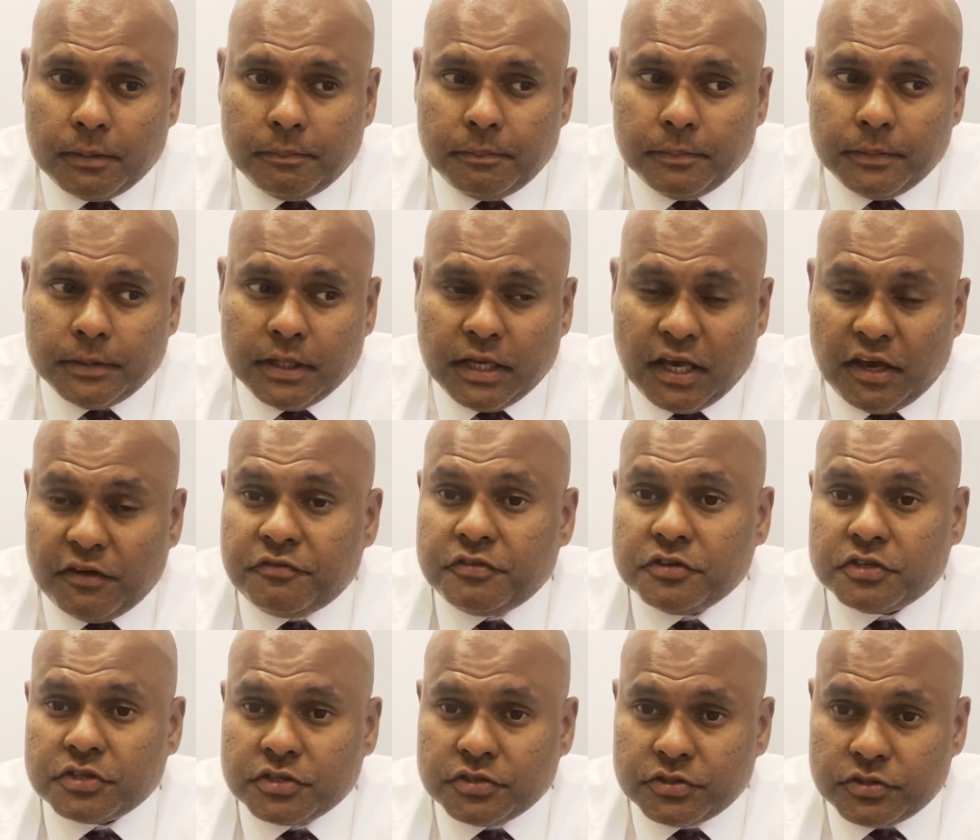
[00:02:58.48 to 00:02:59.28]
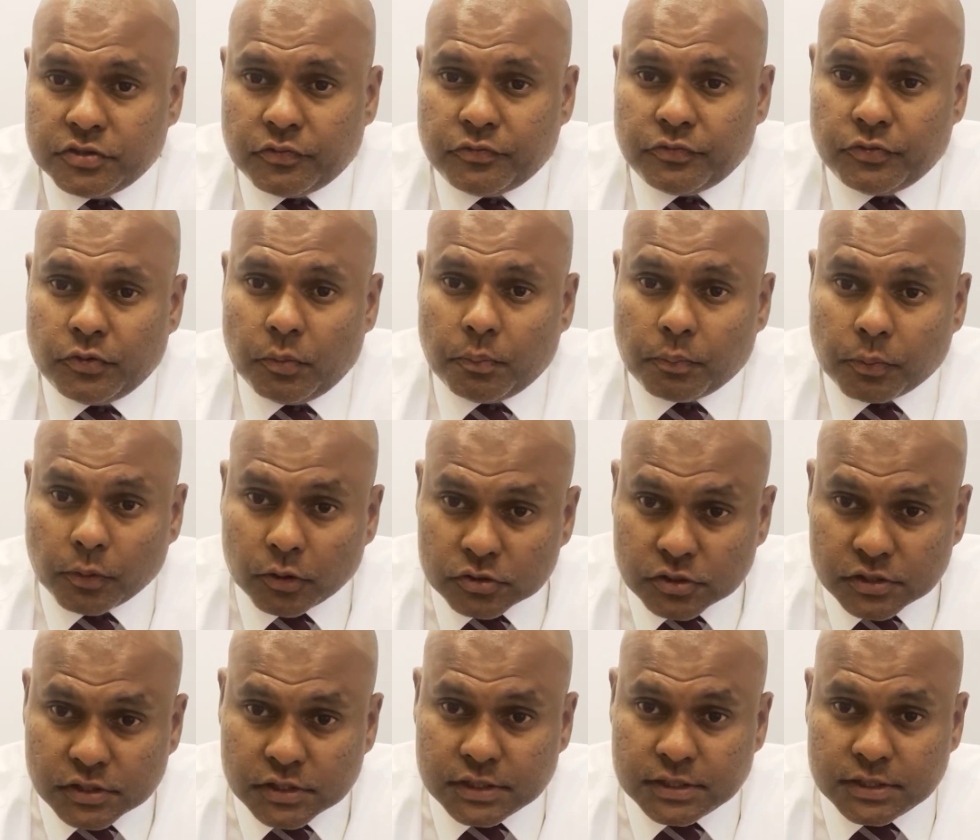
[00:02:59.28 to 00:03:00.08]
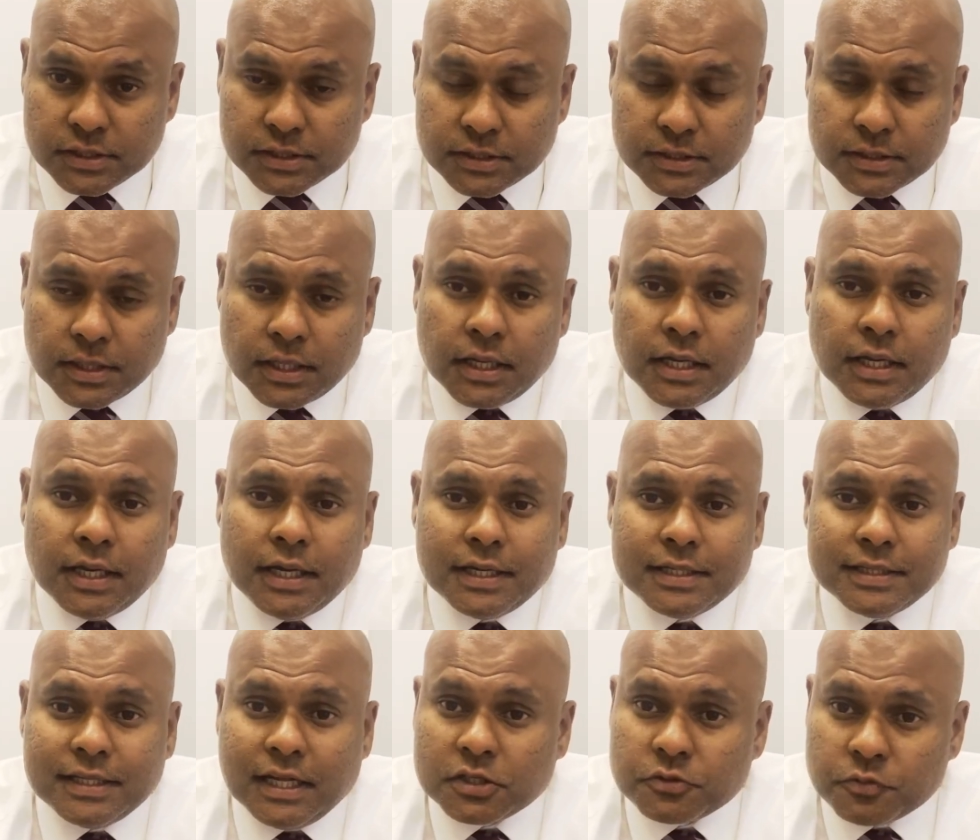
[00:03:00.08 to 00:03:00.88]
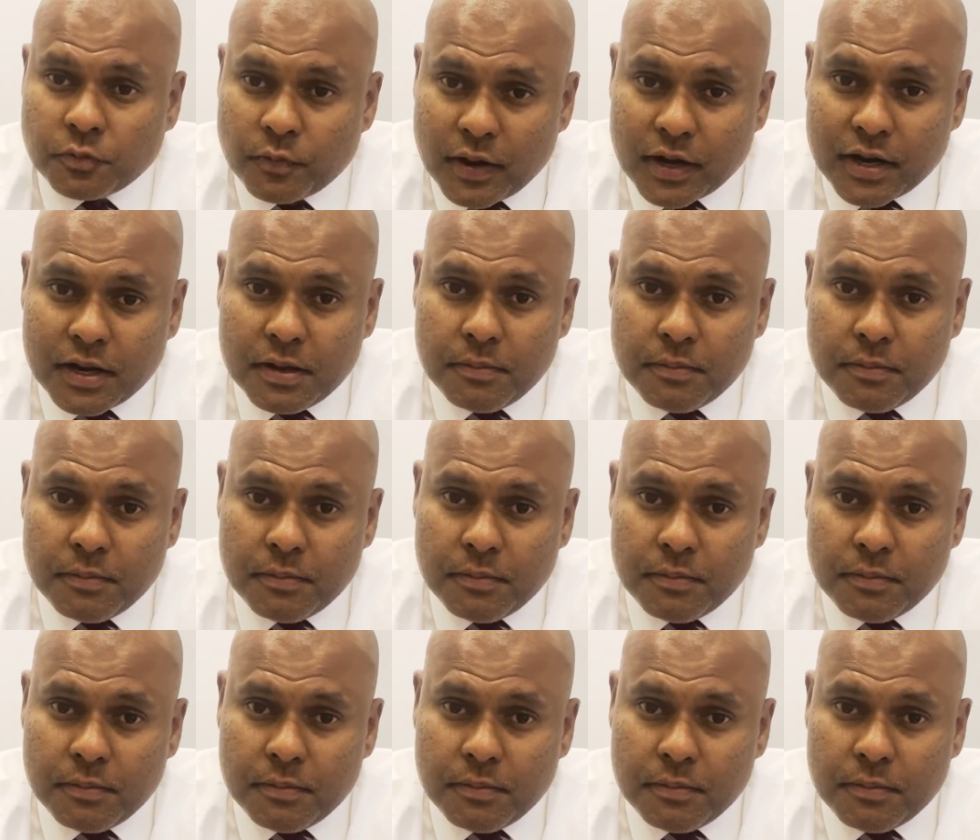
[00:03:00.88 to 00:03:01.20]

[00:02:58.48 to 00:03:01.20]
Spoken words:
the efficiency of your process. That's very